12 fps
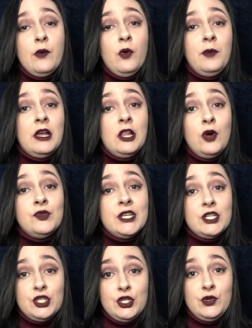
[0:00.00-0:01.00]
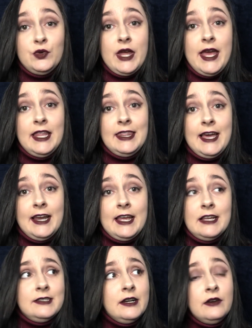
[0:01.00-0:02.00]
will be closing soon and that
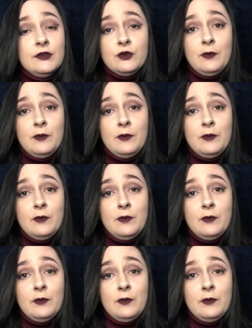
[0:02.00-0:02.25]
Kaysera's